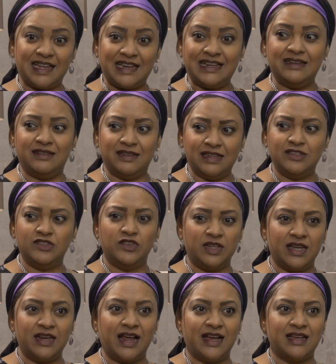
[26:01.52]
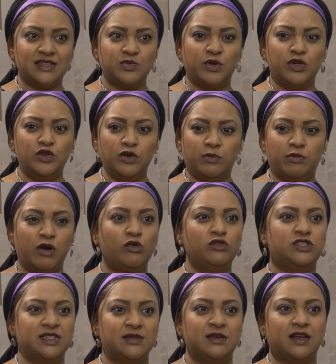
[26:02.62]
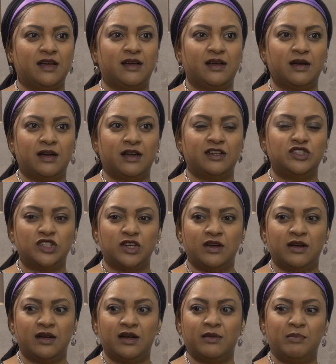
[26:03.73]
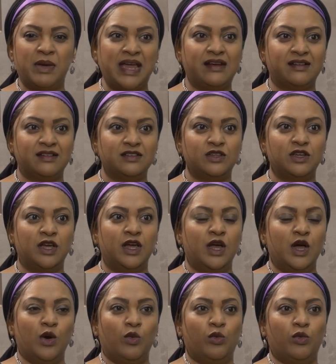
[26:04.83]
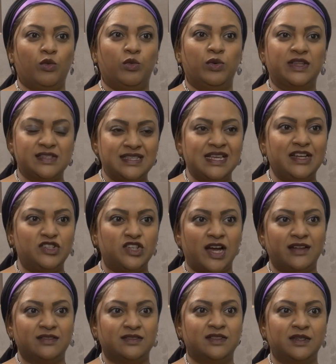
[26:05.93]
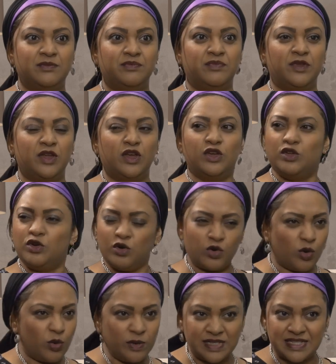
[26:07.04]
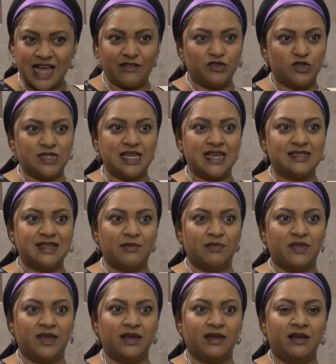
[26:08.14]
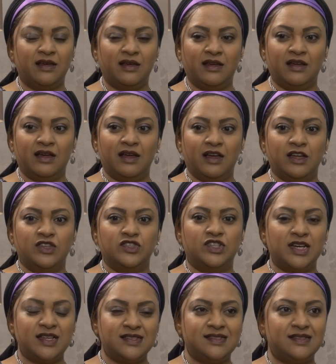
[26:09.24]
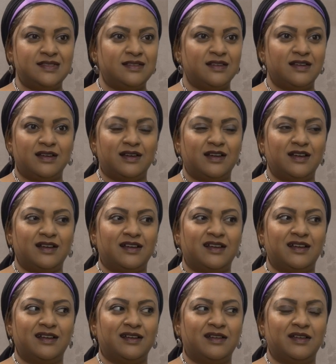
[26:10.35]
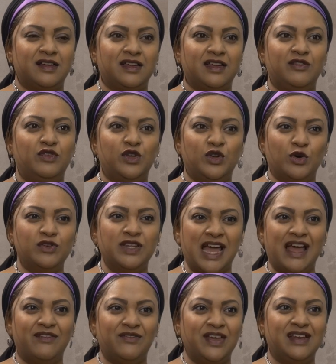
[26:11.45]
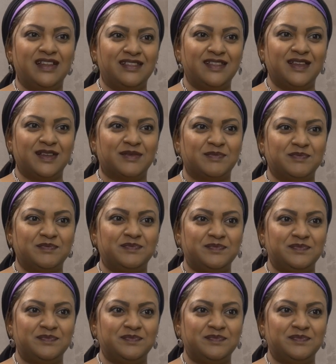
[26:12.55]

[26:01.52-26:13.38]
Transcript: they need to realize when you approach a parent with a sick child, you don't always have to say something. Just if you don't have anything.